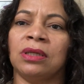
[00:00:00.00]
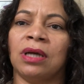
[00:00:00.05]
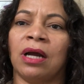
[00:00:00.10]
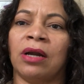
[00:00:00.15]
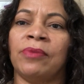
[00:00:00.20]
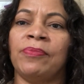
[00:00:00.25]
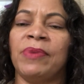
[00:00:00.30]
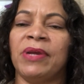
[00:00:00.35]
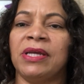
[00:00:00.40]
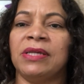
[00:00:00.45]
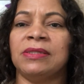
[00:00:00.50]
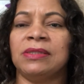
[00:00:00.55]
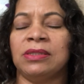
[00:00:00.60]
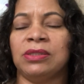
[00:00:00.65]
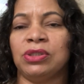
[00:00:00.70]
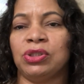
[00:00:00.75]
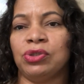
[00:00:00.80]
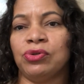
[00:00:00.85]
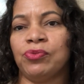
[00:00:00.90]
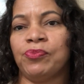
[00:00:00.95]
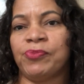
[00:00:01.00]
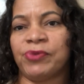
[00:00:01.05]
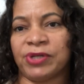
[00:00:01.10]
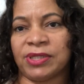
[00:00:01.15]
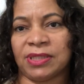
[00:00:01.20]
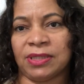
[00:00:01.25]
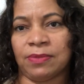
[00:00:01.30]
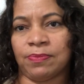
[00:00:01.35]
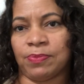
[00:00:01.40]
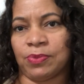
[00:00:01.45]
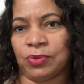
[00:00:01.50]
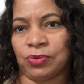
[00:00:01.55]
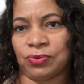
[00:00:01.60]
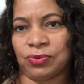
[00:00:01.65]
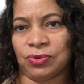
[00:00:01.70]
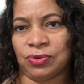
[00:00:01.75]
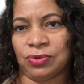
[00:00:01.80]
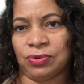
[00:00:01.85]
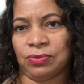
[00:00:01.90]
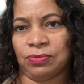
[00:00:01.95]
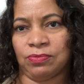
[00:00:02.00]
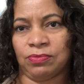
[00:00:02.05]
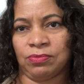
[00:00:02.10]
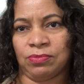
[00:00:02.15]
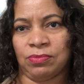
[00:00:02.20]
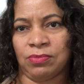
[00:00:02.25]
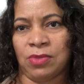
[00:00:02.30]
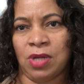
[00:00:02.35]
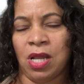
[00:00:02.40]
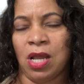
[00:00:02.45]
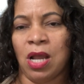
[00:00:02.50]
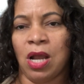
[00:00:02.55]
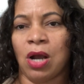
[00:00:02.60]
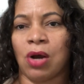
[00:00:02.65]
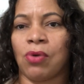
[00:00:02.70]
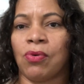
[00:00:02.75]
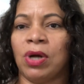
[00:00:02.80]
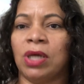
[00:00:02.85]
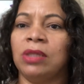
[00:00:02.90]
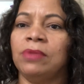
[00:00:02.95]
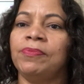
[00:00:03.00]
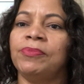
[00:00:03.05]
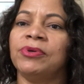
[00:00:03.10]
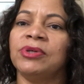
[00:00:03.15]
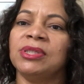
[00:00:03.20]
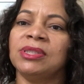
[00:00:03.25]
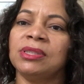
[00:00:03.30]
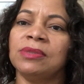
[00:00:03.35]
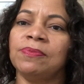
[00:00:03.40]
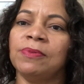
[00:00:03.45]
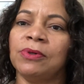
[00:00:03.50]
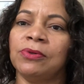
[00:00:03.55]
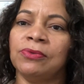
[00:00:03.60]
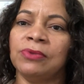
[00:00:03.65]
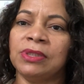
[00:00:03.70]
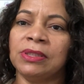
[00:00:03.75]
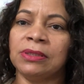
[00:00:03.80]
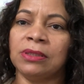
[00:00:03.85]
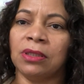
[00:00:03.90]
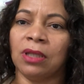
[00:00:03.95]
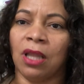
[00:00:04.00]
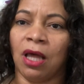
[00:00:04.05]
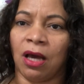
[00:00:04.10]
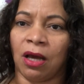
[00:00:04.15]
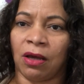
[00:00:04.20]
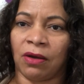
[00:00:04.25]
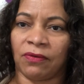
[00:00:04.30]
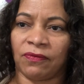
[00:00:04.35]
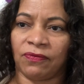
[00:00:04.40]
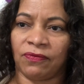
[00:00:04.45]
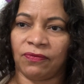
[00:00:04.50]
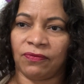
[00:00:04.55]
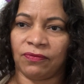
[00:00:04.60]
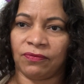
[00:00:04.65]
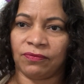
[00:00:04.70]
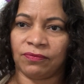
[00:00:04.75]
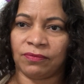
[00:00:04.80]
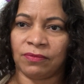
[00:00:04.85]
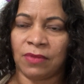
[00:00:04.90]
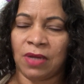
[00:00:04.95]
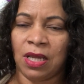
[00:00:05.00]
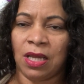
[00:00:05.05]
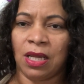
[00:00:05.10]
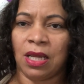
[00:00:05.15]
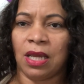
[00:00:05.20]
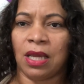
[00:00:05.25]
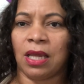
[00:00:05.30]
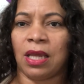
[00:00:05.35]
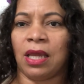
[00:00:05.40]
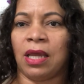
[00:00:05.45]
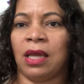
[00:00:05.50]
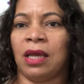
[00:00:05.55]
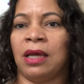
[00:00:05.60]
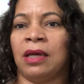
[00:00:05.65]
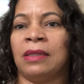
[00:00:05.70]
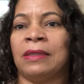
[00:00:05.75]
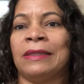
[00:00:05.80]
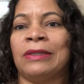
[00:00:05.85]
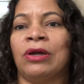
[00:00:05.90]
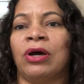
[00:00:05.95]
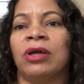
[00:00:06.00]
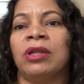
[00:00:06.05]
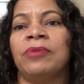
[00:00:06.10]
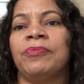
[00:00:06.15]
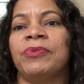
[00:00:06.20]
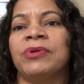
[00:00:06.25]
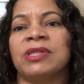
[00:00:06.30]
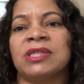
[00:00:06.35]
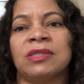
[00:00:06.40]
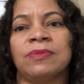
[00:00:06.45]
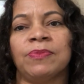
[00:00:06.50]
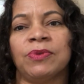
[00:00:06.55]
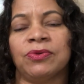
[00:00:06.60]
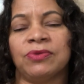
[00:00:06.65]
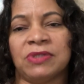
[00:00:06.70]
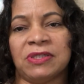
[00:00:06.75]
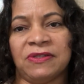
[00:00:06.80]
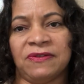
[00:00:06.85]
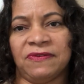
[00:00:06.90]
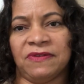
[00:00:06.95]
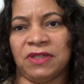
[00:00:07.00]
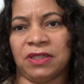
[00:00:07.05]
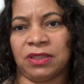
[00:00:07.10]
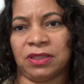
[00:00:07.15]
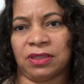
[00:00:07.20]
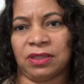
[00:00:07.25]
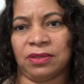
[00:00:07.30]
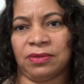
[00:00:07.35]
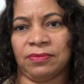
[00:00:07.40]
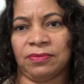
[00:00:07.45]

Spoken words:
are based in two principles. One principle is love, and the other principle is fear.